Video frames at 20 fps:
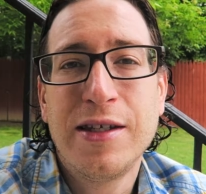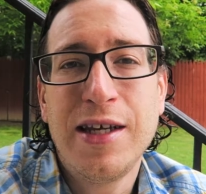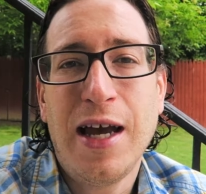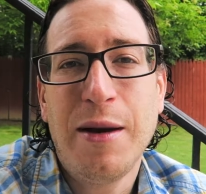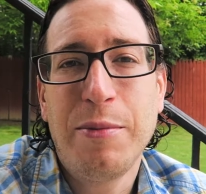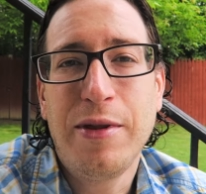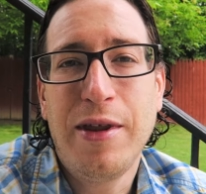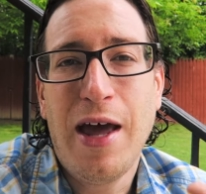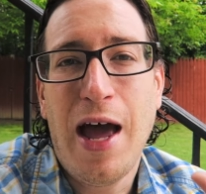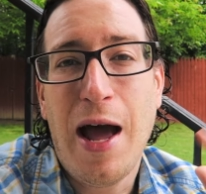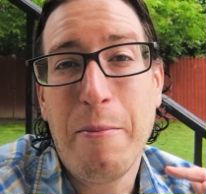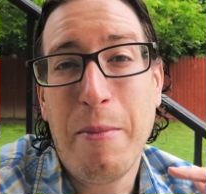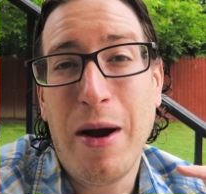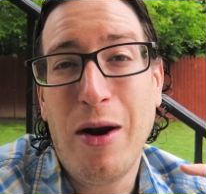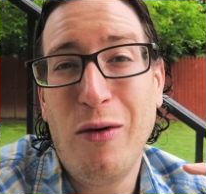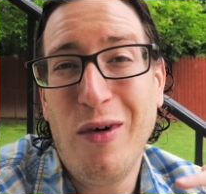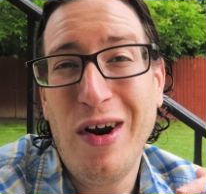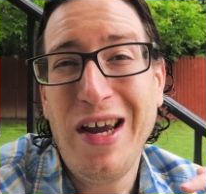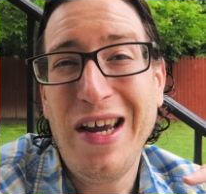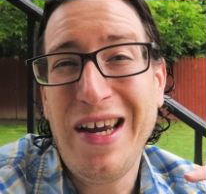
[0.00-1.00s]
On top of that,
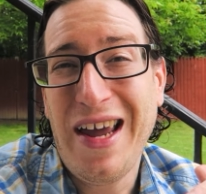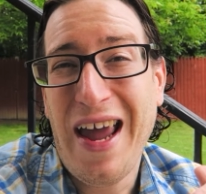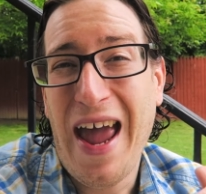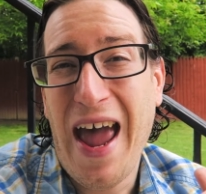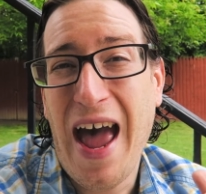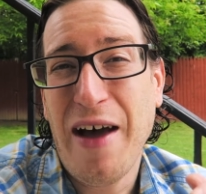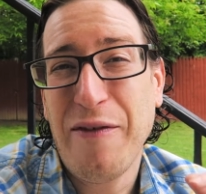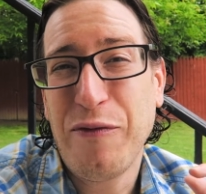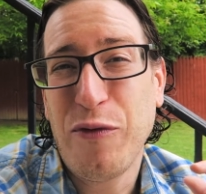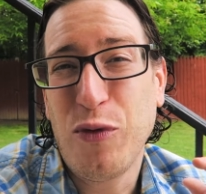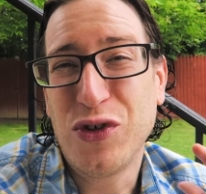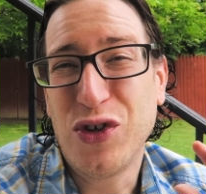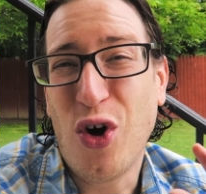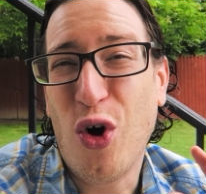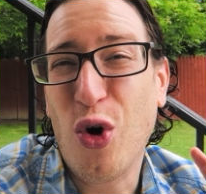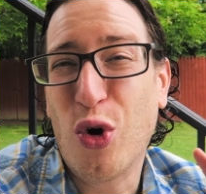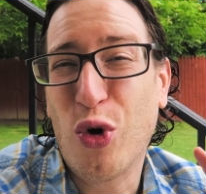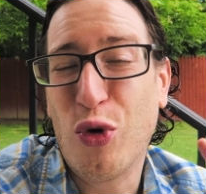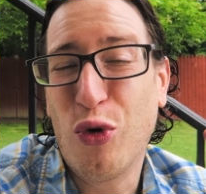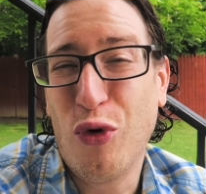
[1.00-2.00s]
my right calf was
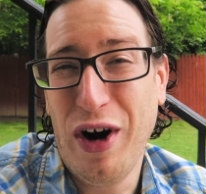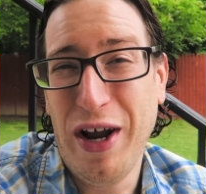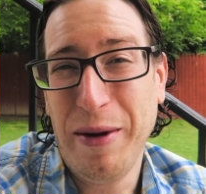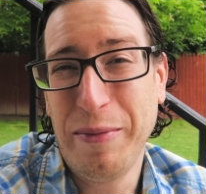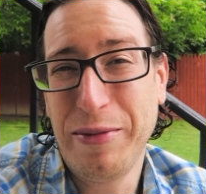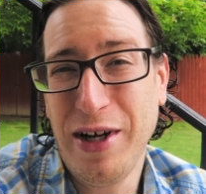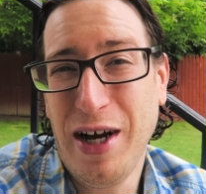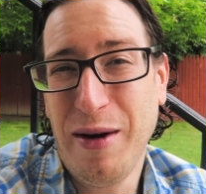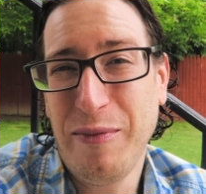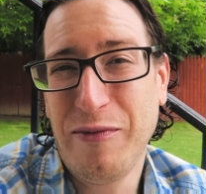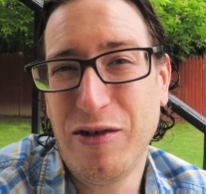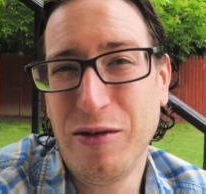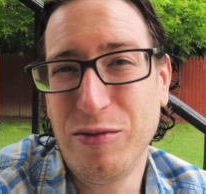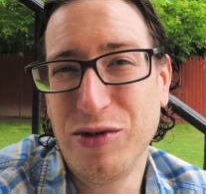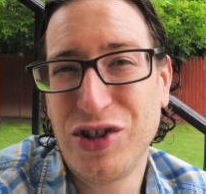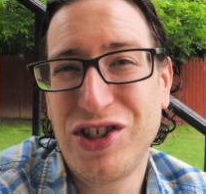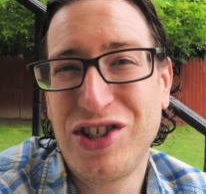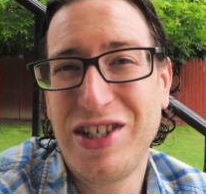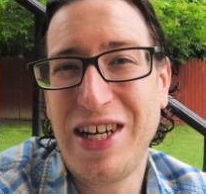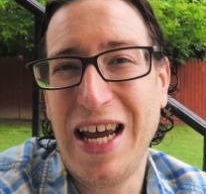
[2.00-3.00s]
all cramped up
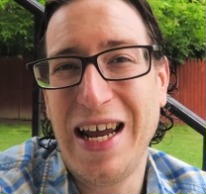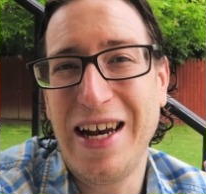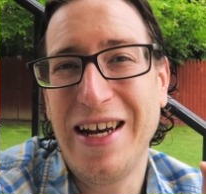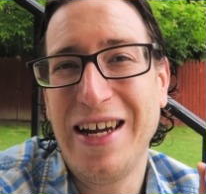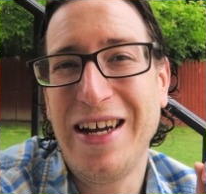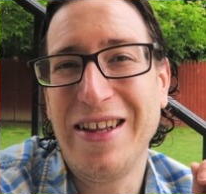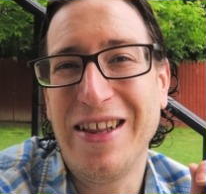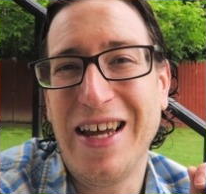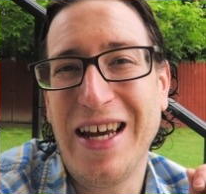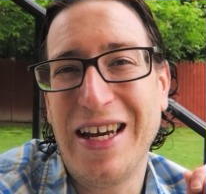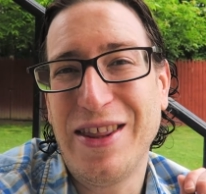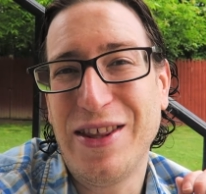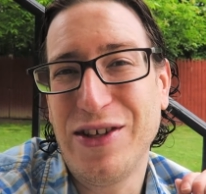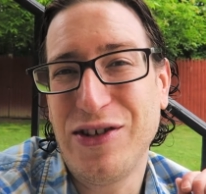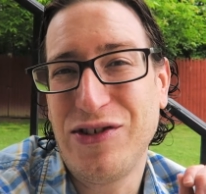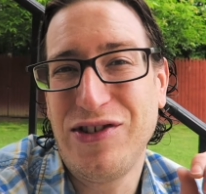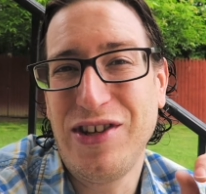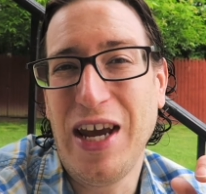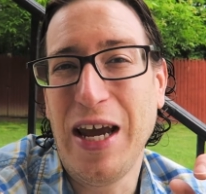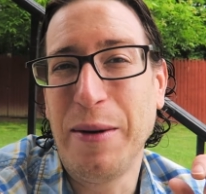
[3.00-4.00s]
from standing in like
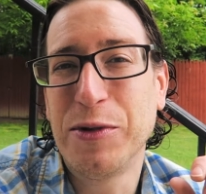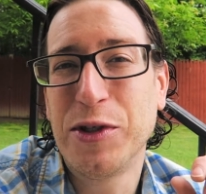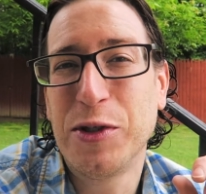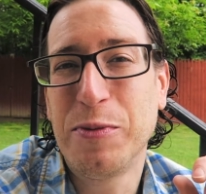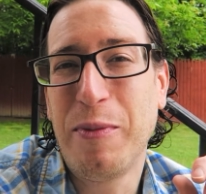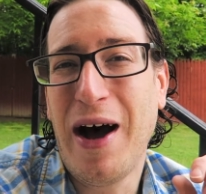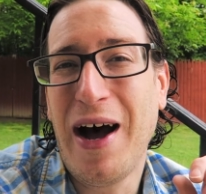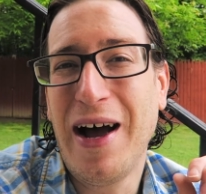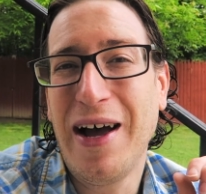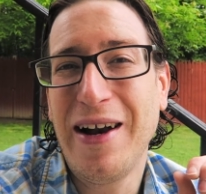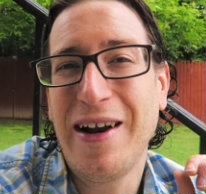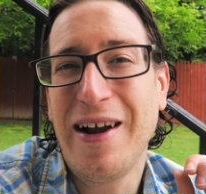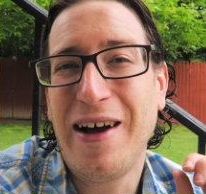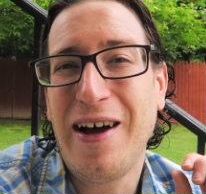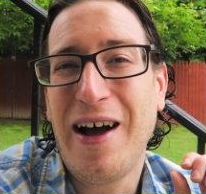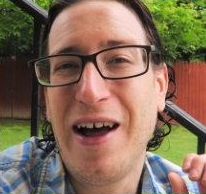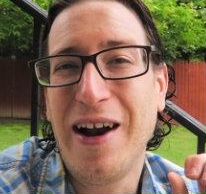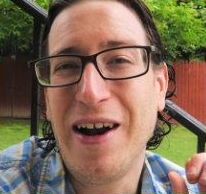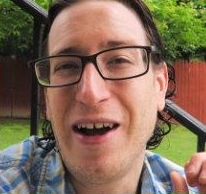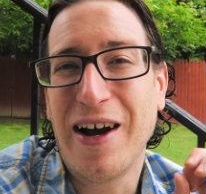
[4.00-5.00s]
the same spot
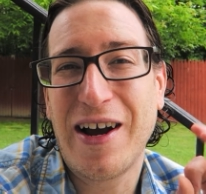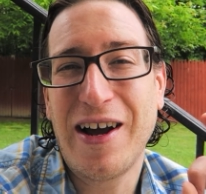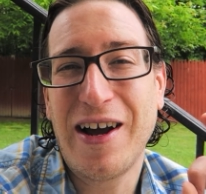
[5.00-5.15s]
on a